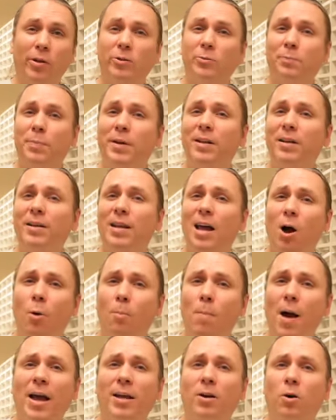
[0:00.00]
There's been an
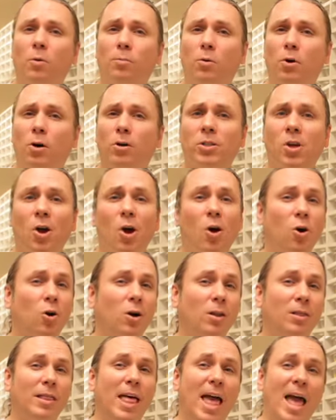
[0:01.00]
albino Brooks
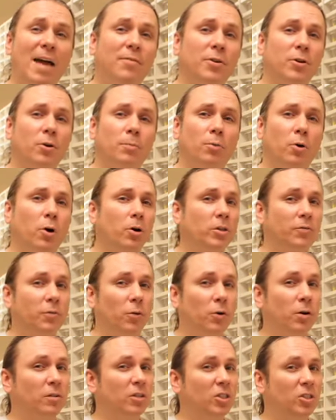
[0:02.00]
or a lavender Brooks
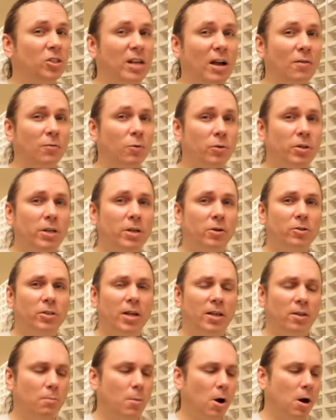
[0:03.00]
for several
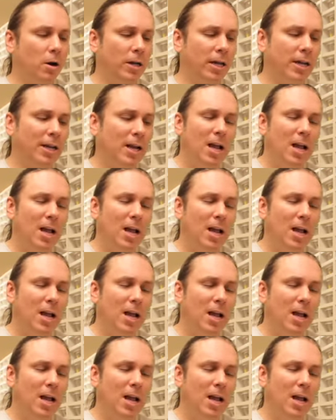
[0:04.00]
years on the market,